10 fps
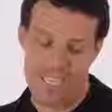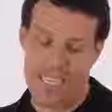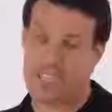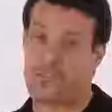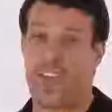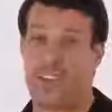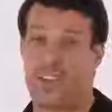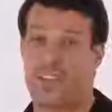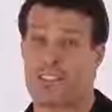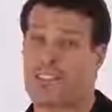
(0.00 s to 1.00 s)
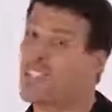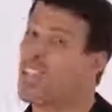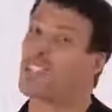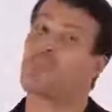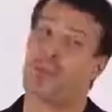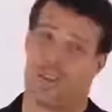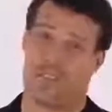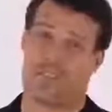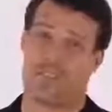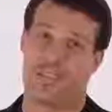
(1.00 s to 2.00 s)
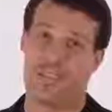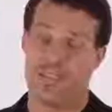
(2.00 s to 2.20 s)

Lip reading: It's failure to check the books.